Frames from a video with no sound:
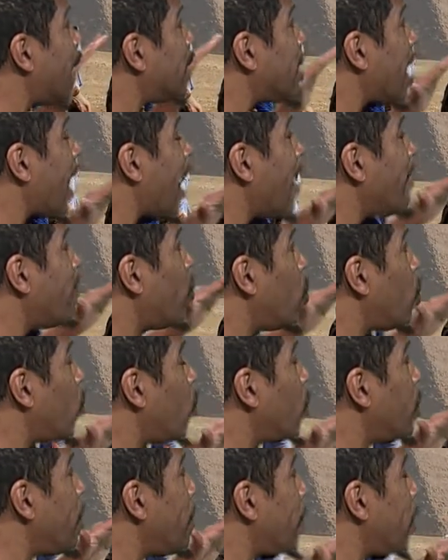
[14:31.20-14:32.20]
to have
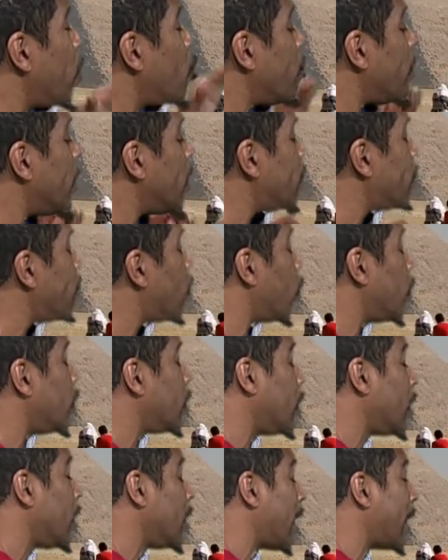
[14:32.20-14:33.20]
all the pyramids
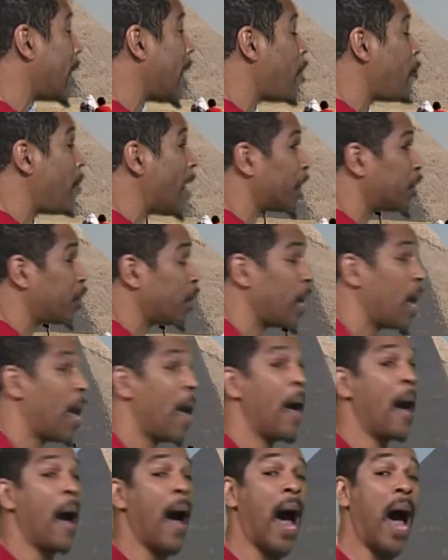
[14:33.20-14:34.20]
pointed in that direction.
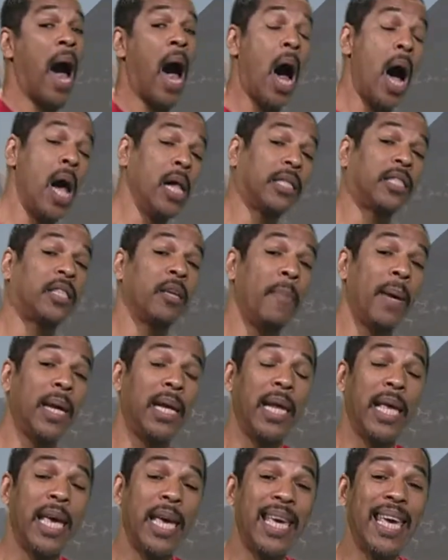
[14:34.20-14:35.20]

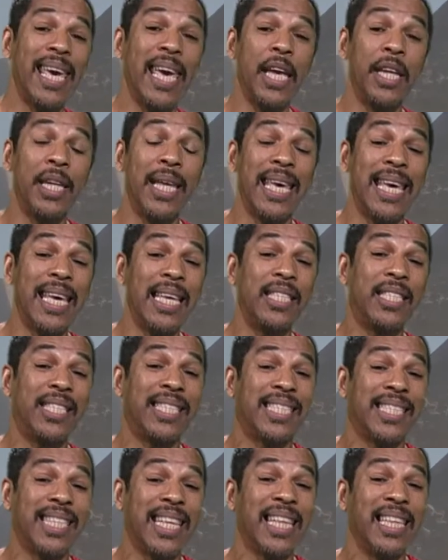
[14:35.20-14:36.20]
Ultimately, it is
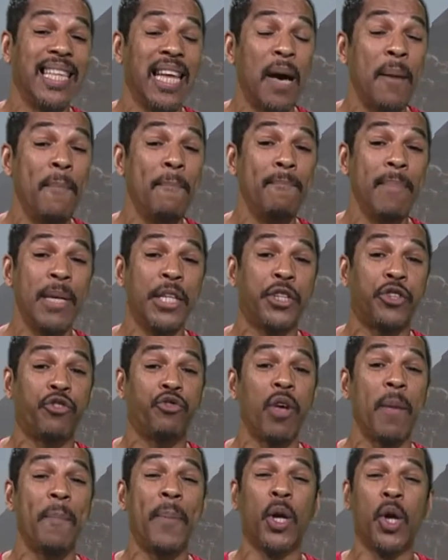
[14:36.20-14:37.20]
still a
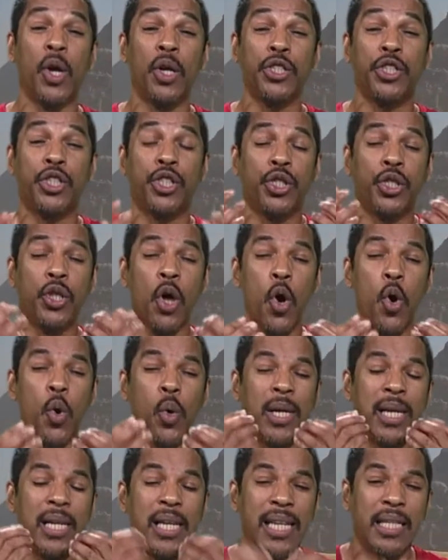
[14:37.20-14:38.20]
mystery because so
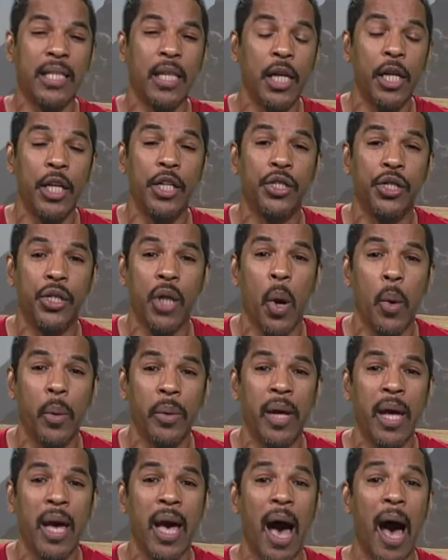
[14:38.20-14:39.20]
little is
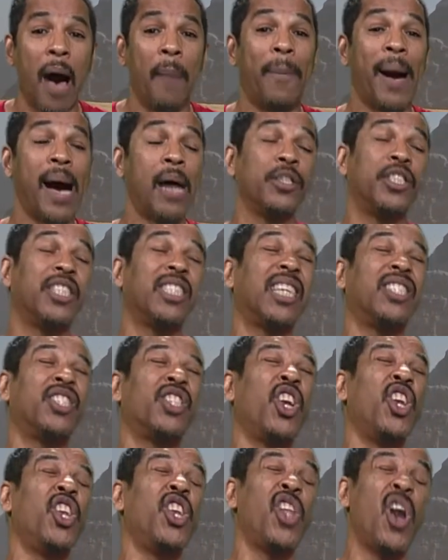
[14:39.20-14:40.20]
known about such
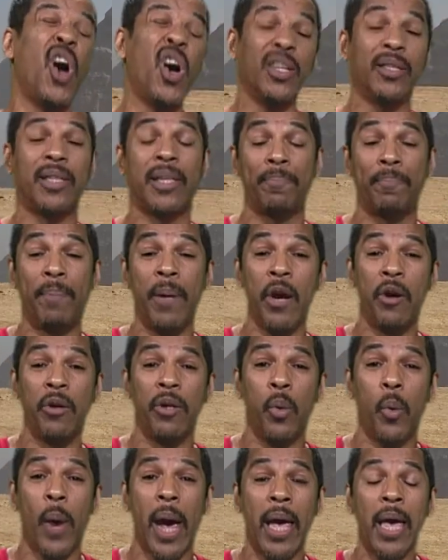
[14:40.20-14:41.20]
a long period
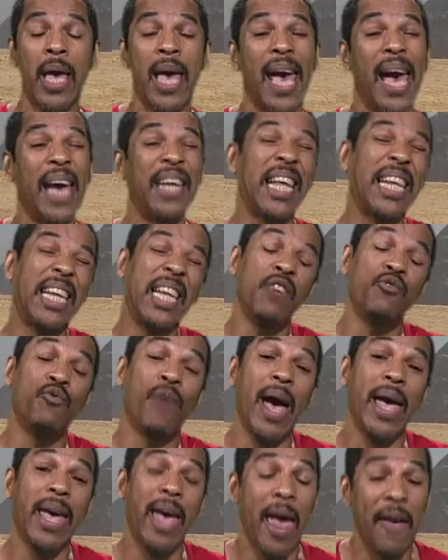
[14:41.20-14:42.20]
away, and they didn't
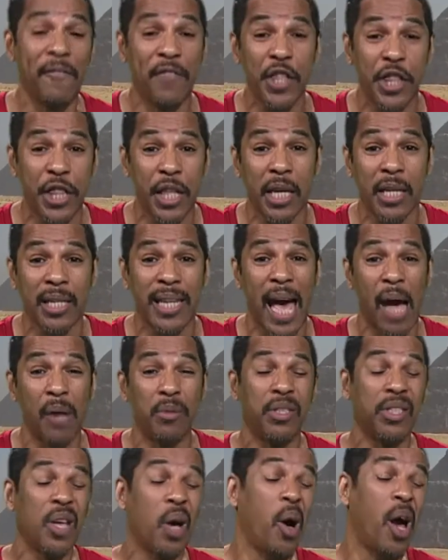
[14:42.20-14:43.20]
write everything down,
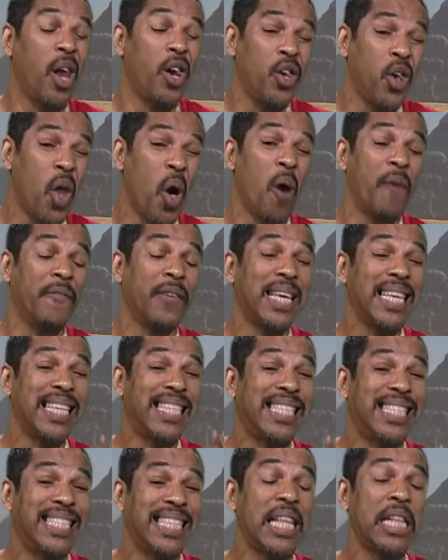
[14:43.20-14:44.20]
so a lot of it is
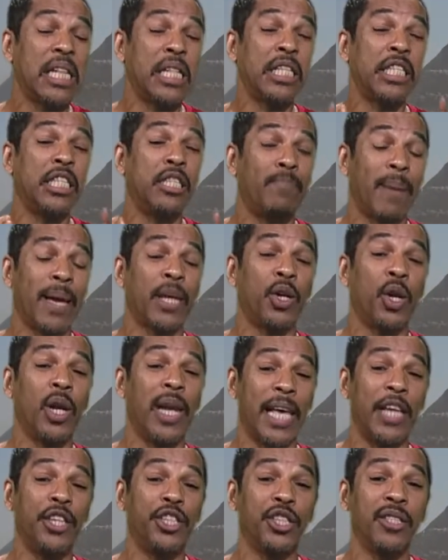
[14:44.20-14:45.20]
still
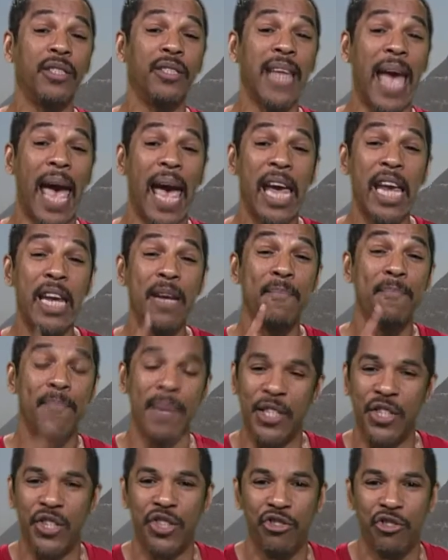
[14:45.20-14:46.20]
speculation and
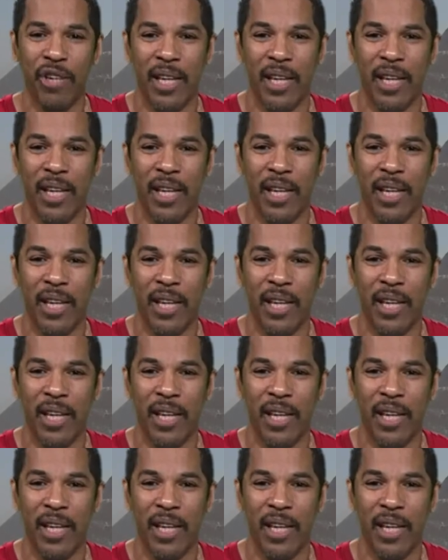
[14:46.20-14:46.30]
mystery.